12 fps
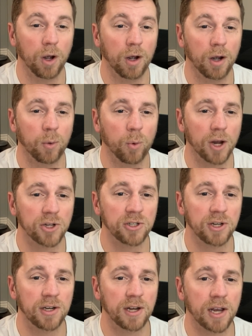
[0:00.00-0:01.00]

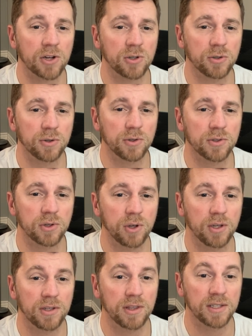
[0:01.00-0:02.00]
Washington Nationals,
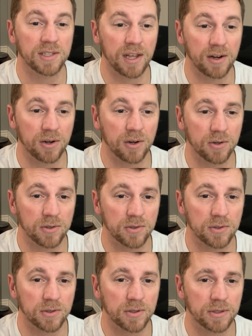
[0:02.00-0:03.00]
the
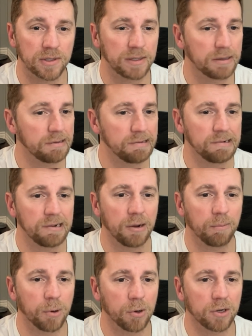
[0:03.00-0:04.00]
Senators,
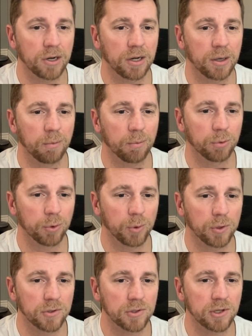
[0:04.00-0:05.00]
Burke,
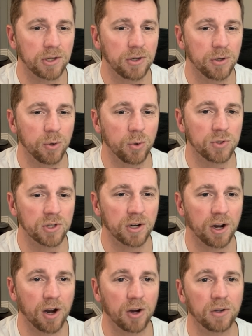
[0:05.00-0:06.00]
Brewers, Nose, and
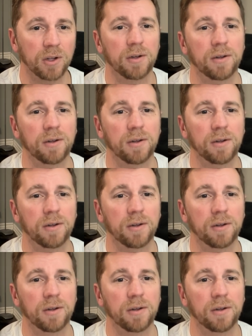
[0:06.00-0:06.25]
Harlan.